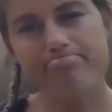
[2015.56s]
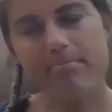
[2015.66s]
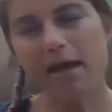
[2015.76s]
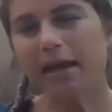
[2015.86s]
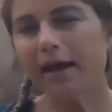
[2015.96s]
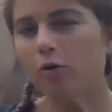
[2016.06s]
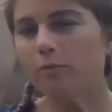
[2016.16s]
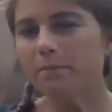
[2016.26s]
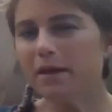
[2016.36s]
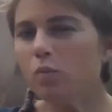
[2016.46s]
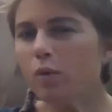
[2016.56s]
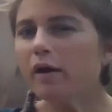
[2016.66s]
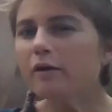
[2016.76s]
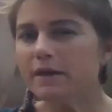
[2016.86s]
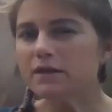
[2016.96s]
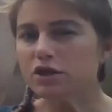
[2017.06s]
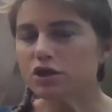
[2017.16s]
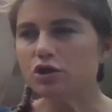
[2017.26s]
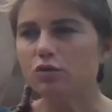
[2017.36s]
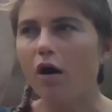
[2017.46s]
And now be aware of this
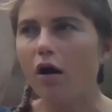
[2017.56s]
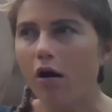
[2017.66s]
too.